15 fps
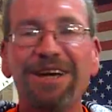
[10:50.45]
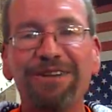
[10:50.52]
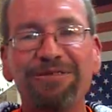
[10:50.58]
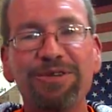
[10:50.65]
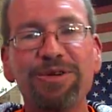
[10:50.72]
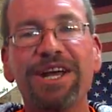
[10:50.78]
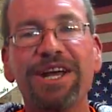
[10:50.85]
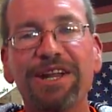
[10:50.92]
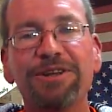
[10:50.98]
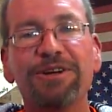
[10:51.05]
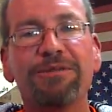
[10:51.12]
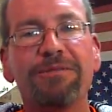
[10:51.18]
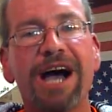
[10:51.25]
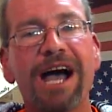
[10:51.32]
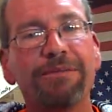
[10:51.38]
If you get into
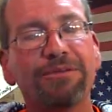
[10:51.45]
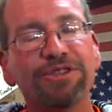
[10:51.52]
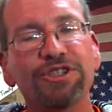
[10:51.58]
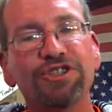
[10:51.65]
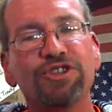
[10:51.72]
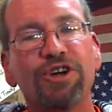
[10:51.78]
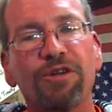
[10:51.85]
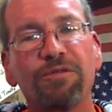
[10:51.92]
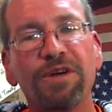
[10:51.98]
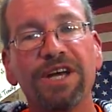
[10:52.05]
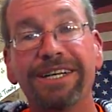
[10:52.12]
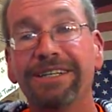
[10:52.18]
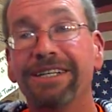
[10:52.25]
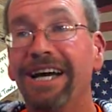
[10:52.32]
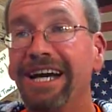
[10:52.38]
your Bible and you start
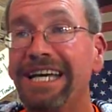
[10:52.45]
reading